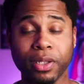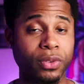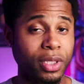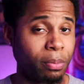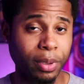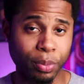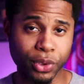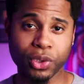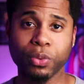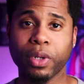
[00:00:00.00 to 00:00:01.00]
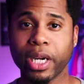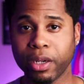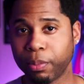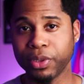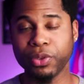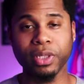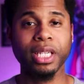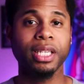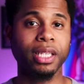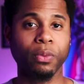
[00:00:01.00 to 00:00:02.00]
I know some people shoot wider, but you
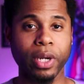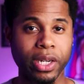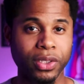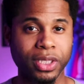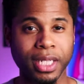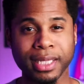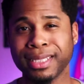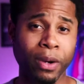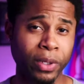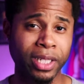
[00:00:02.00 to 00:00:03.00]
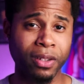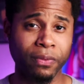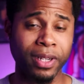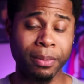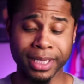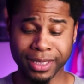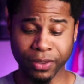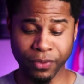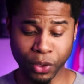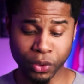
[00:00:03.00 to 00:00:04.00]
can get wider shots. I really don't find
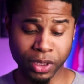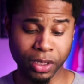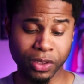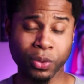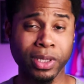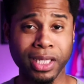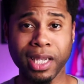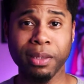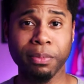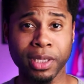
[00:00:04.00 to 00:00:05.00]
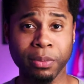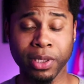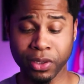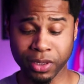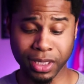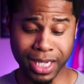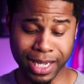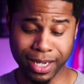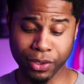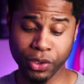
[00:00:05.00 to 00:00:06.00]
myself using the 28mm a
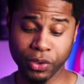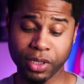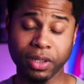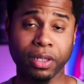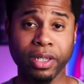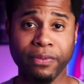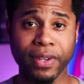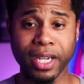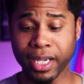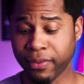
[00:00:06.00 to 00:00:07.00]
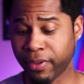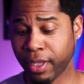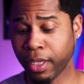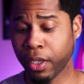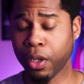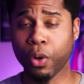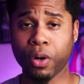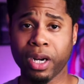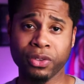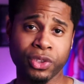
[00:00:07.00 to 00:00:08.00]
lot. I'll use the 35
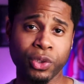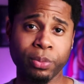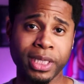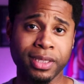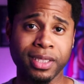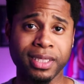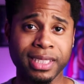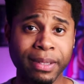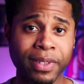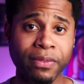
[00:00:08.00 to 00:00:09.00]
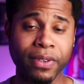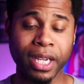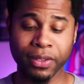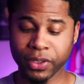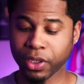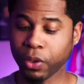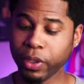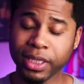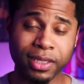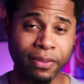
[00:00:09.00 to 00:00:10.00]
or I'll zoom into the 75, so
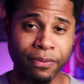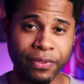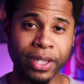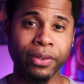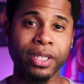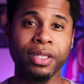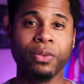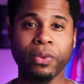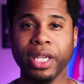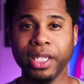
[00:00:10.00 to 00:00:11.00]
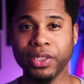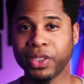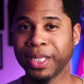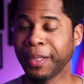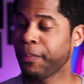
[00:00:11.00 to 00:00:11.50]
it's a very good range.